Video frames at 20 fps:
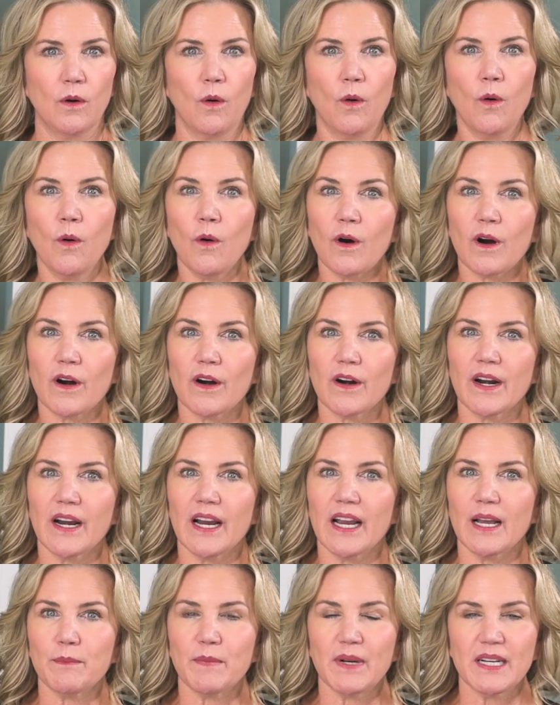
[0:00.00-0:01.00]
Or
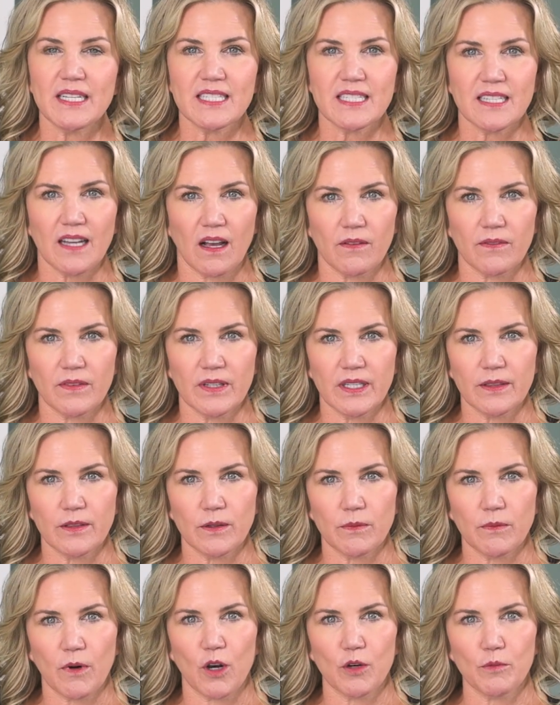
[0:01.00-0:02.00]
am I solving
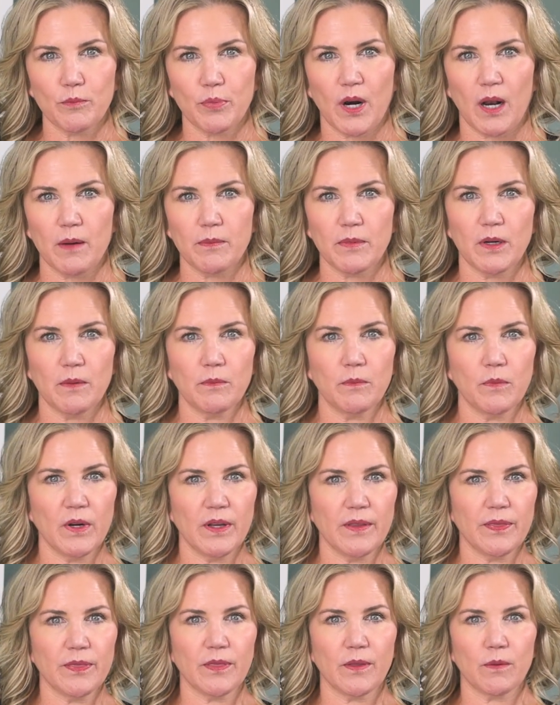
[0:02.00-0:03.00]
the wrong problem
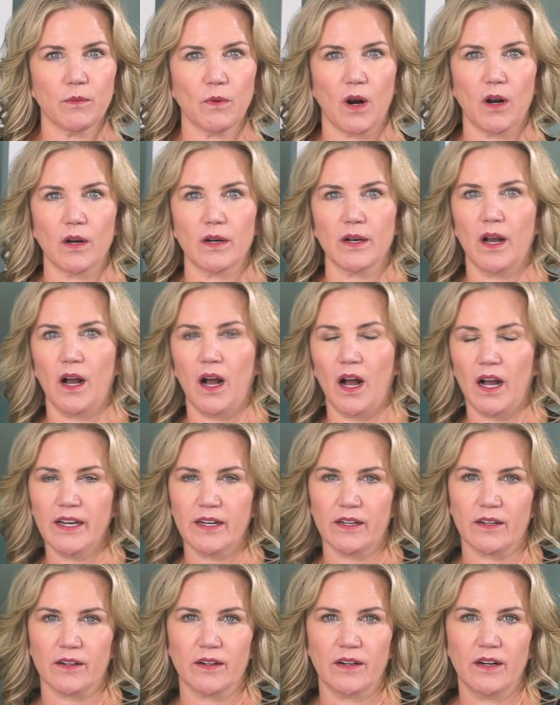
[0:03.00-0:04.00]
with the wrong
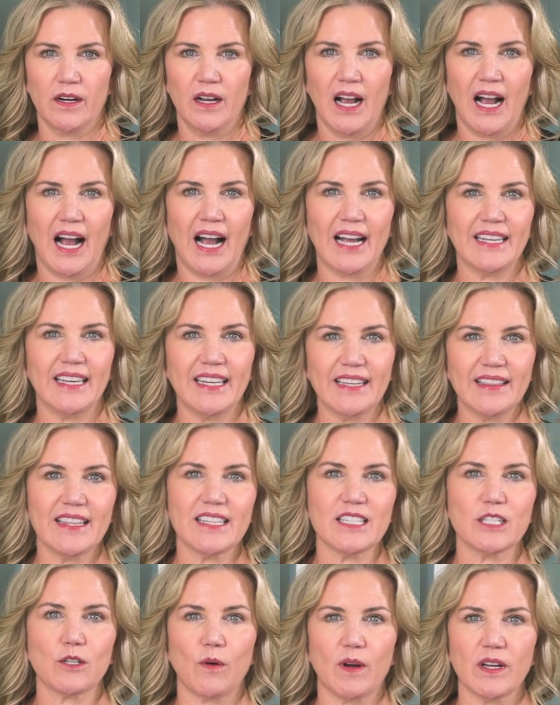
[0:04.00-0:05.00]
hire? I get
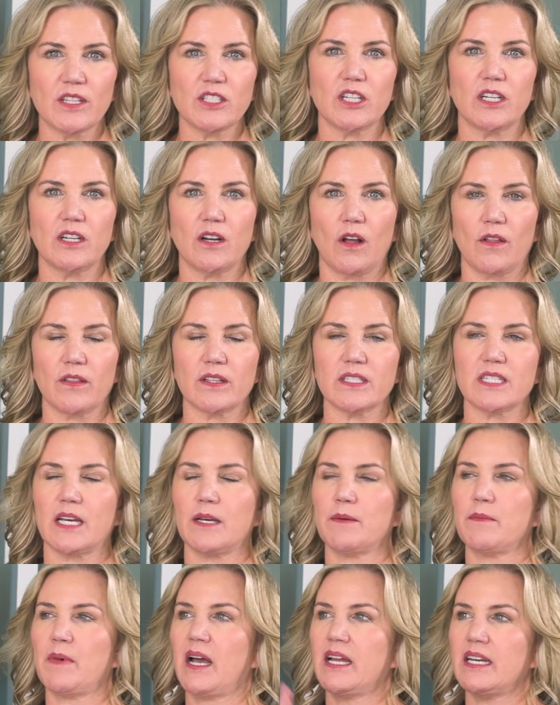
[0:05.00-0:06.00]
this question all the
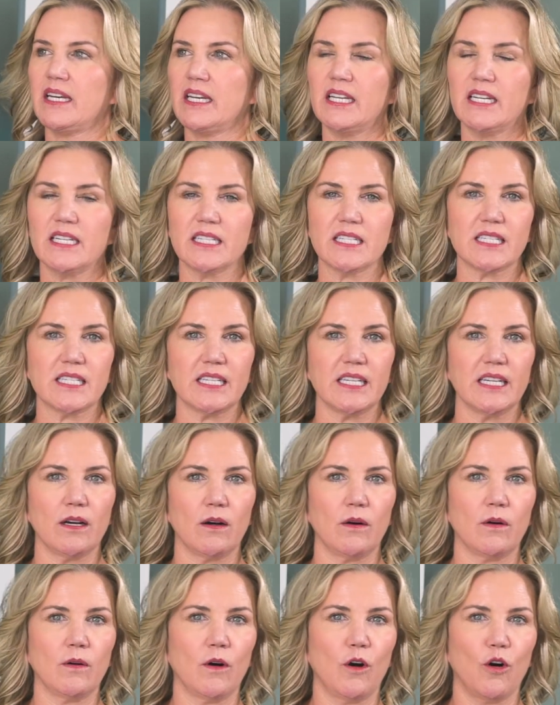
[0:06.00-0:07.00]
time. I need a
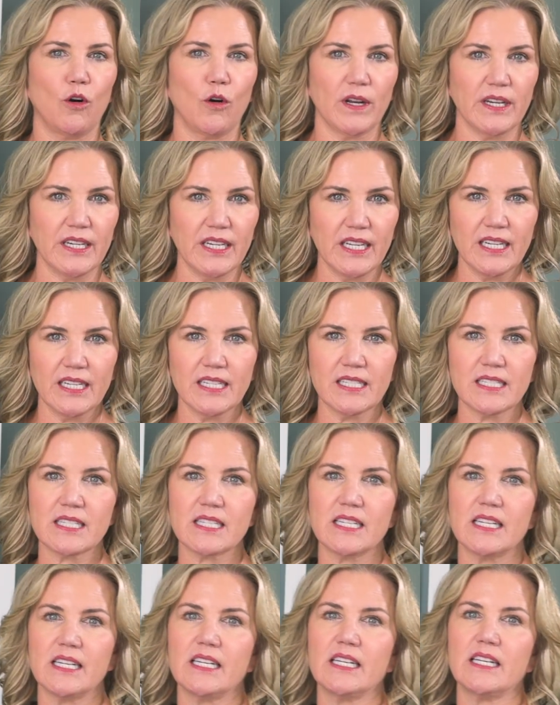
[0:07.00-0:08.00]
COO, I need a
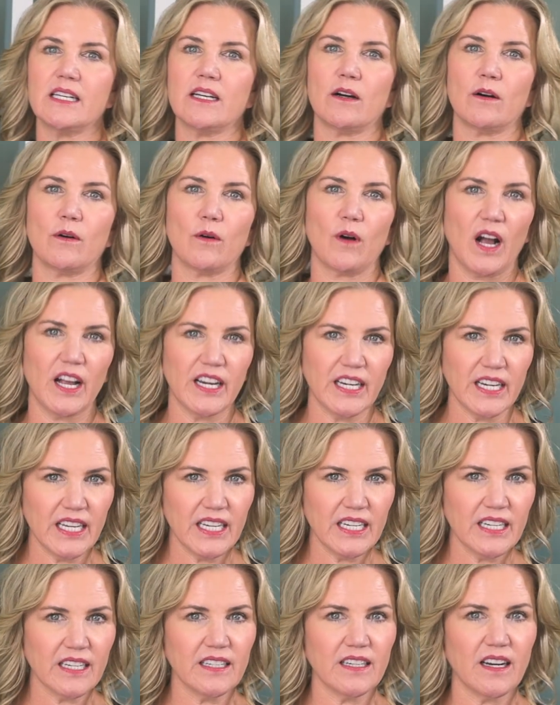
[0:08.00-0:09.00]
CEO, I
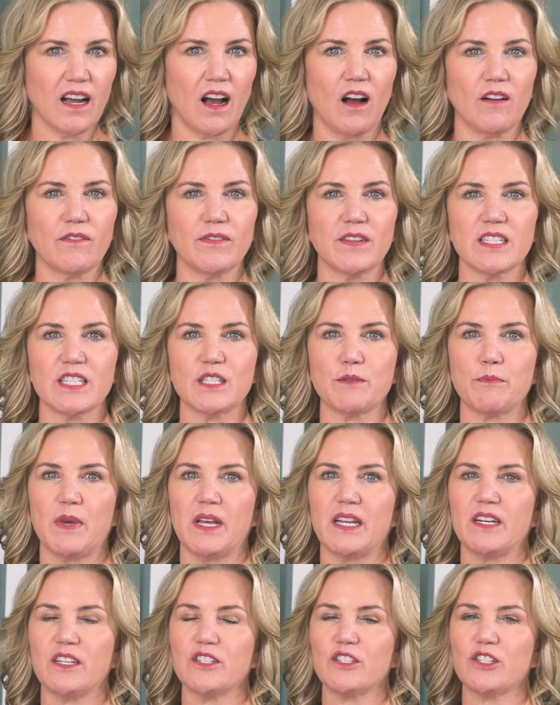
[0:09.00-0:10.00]
need an office
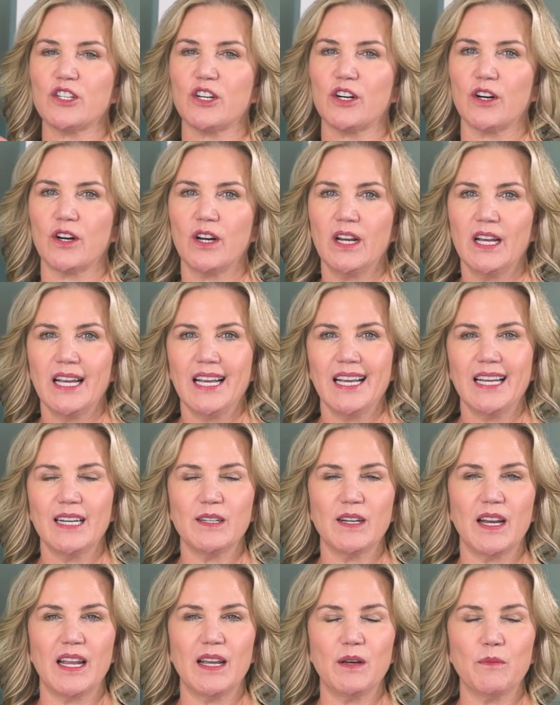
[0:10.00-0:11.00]
manager.
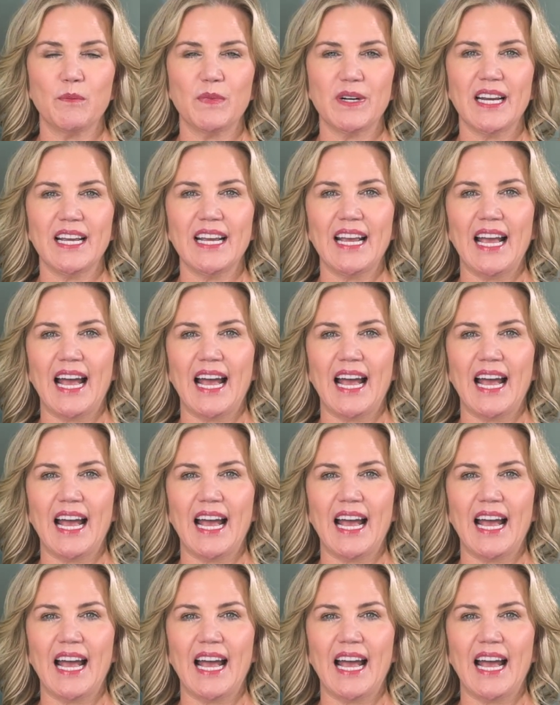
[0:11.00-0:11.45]
And when I